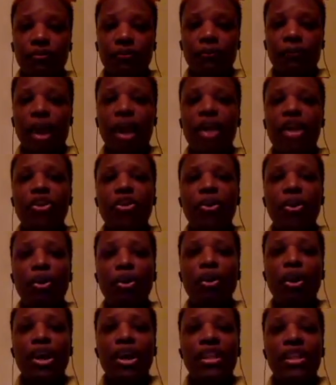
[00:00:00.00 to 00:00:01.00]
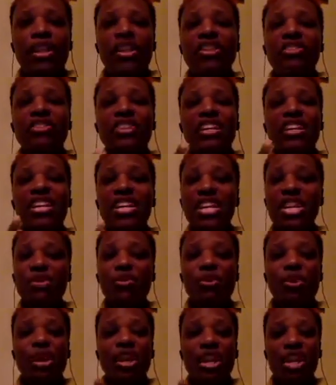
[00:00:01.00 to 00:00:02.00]
And I know that there's a hero
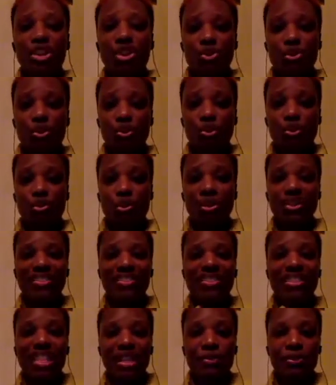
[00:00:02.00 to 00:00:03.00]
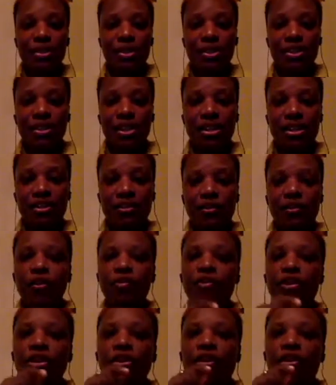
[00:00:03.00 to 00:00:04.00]
in you, deep inside of you. You have
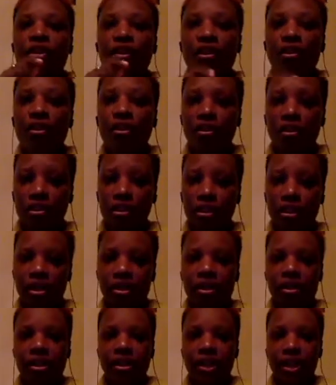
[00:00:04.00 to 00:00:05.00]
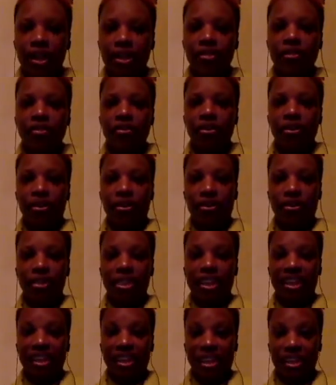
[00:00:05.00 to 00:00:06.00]
not unearthed, yet unearthed that
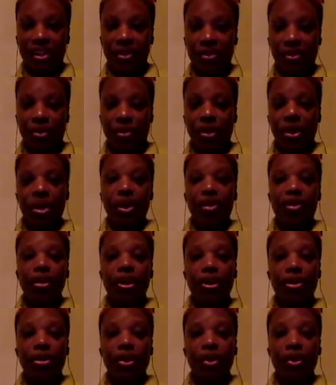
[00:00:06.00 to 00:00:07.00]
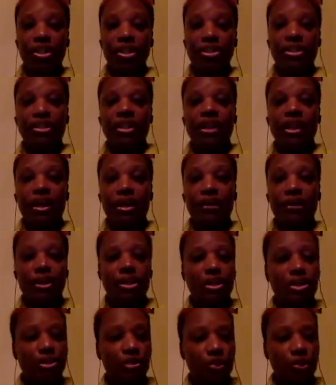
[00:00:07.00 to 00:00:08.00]
hero. Then now is the time
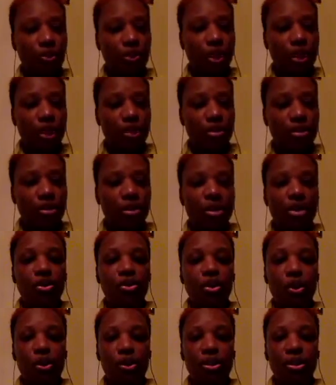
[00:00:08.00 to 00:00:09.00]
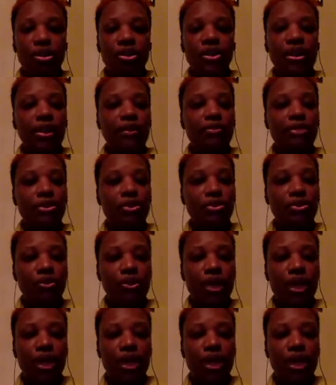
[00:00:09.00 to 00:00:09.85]
to do that. Now is the time to do that.